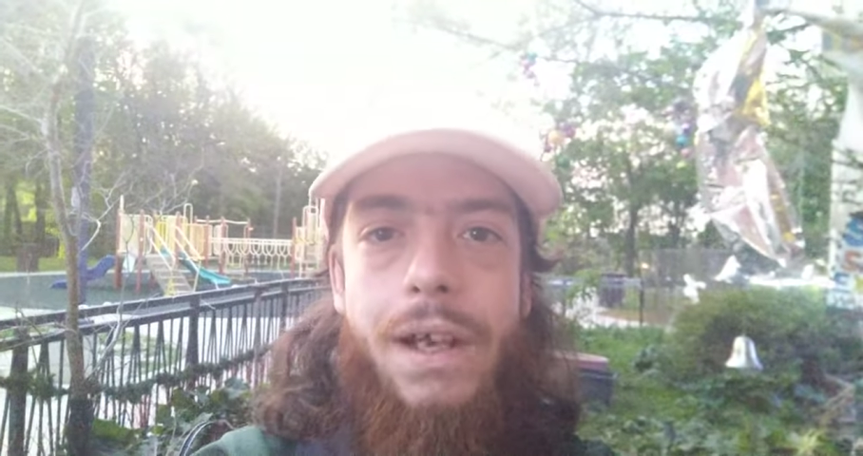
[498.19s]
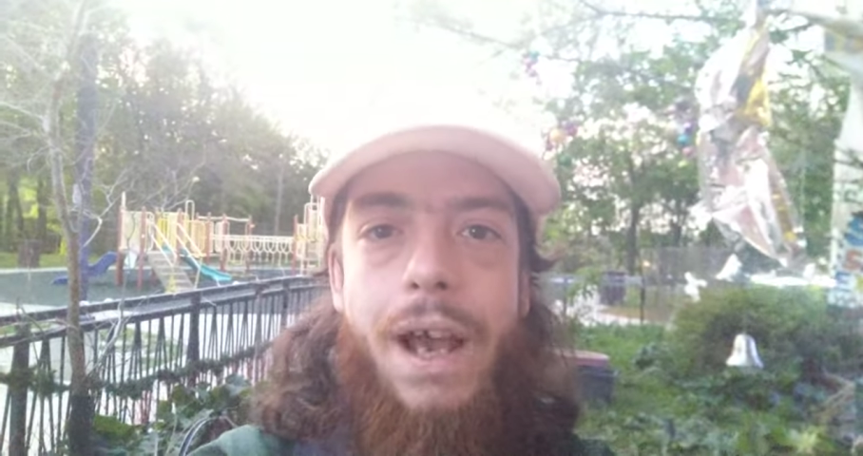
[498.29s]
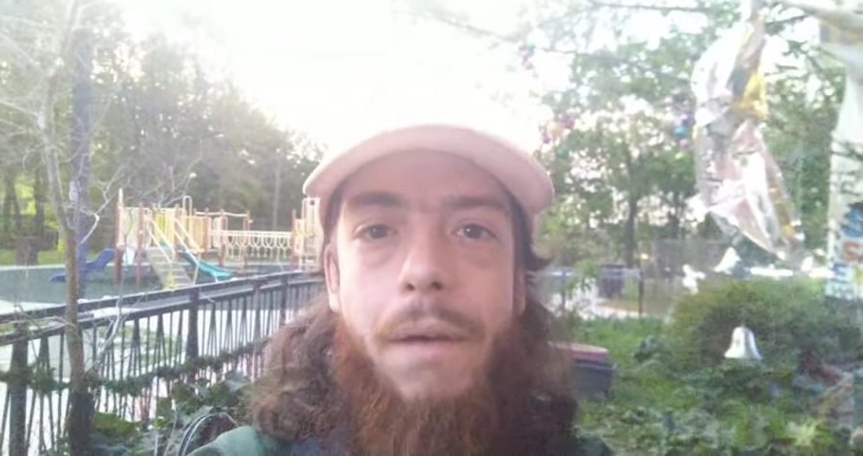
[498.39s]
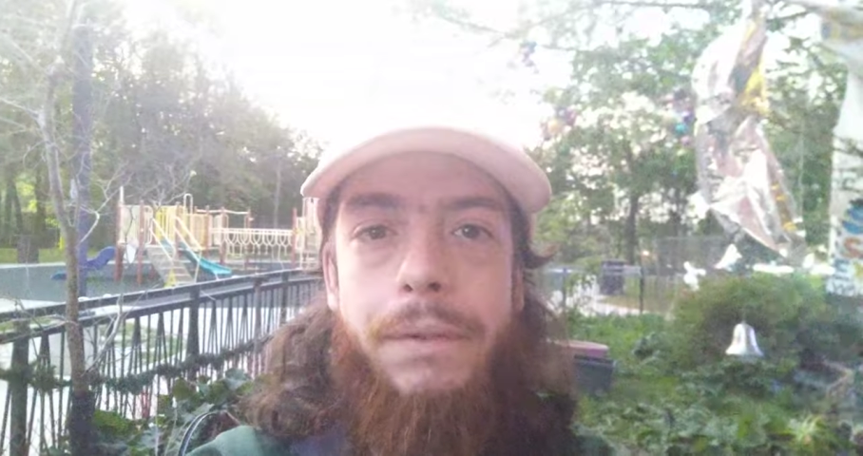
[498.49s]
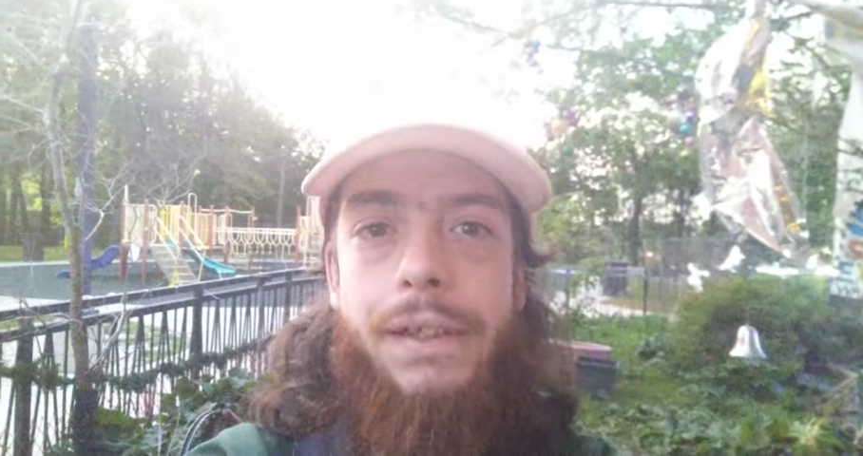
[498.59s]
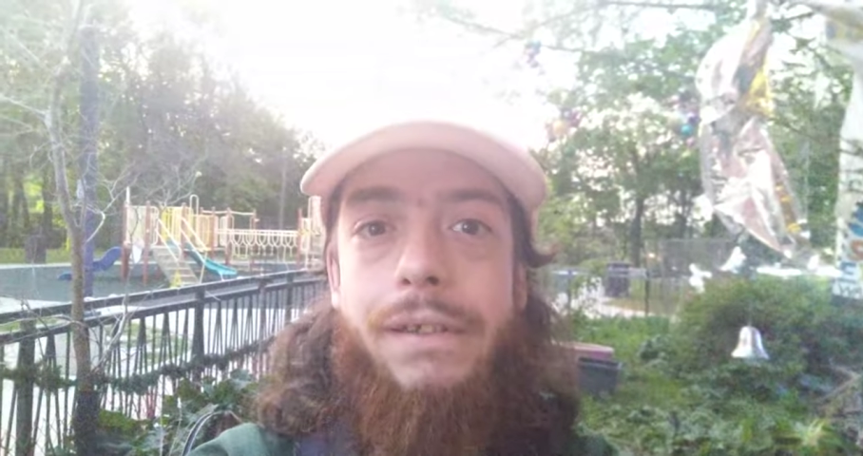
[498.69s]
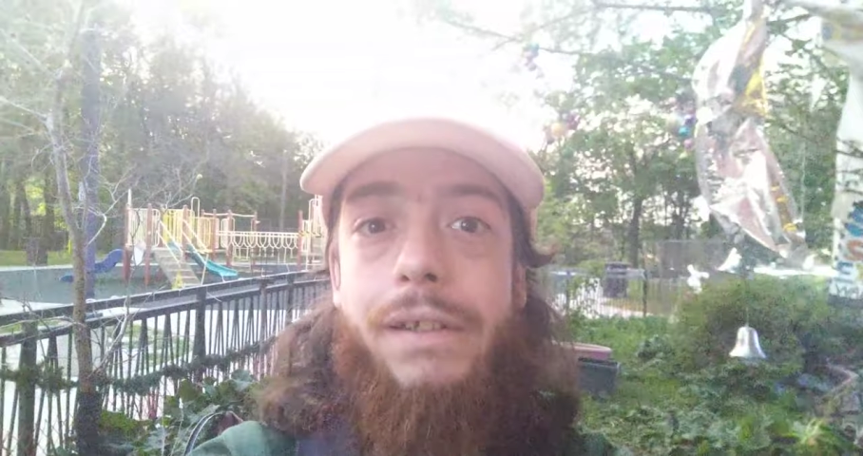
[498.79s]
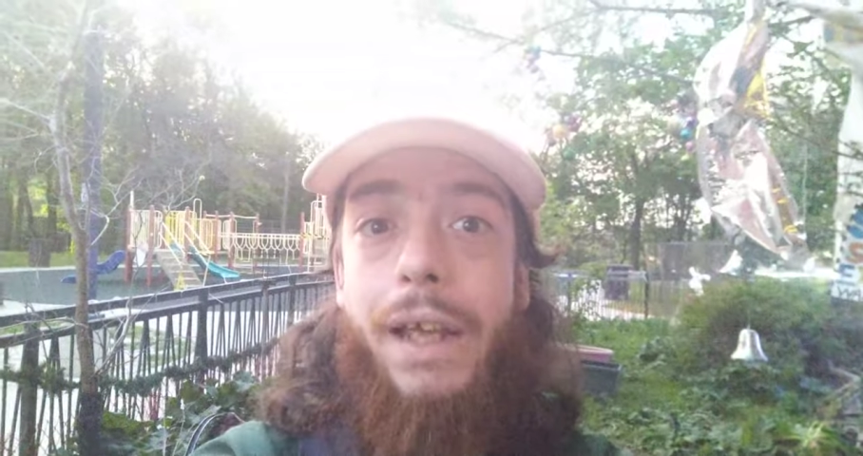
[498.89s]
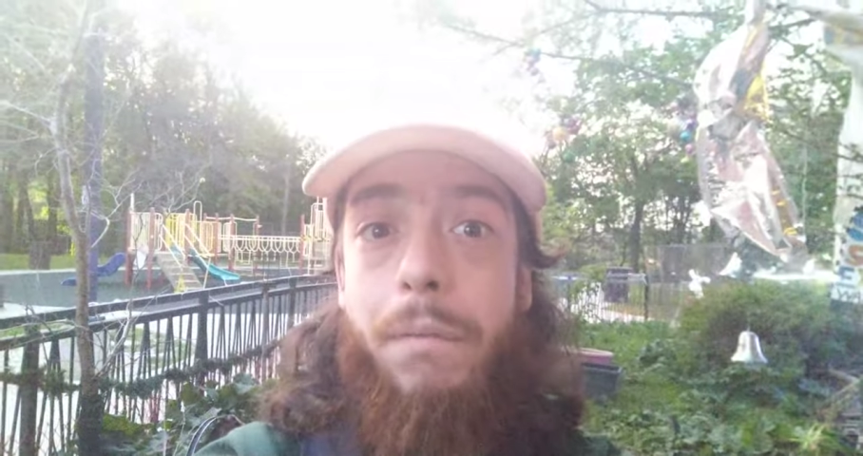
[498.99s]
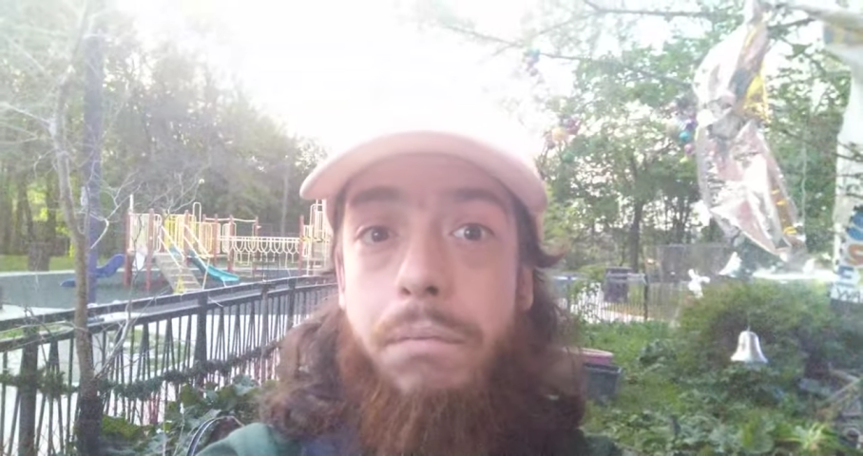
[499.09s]
having the
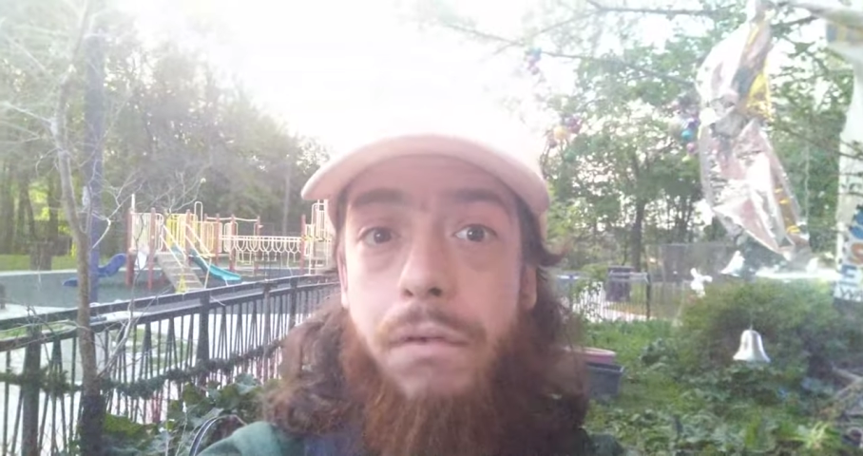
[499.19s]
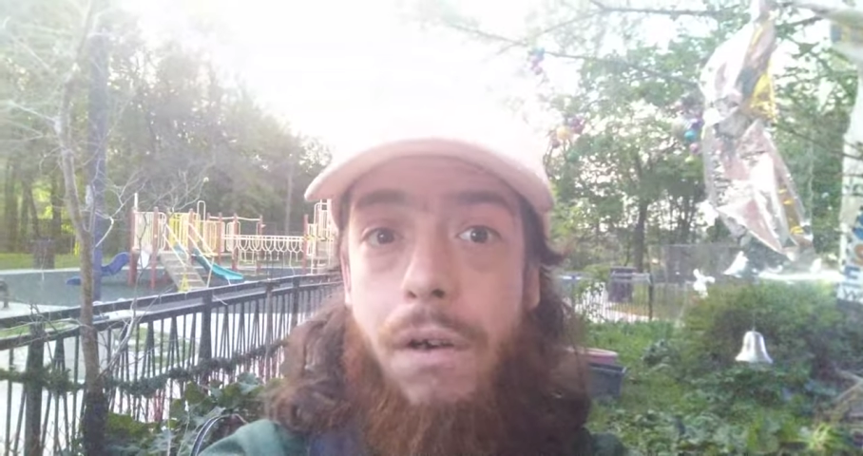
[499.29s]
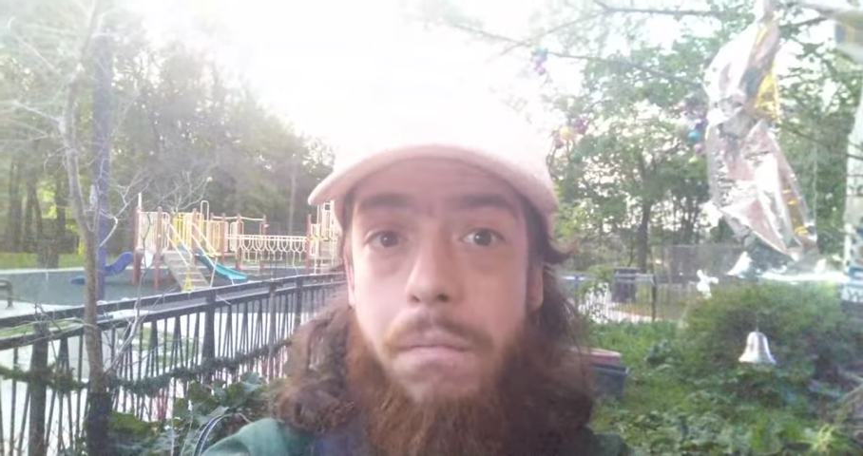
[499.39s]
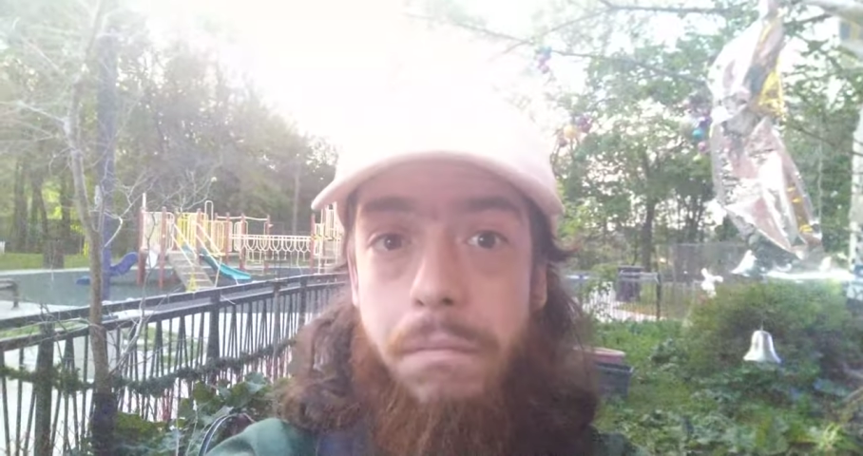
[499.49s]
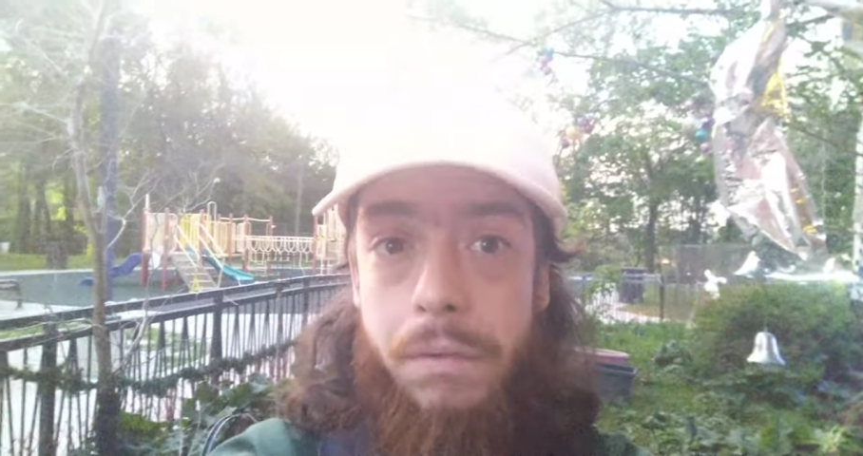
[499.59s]
same problem.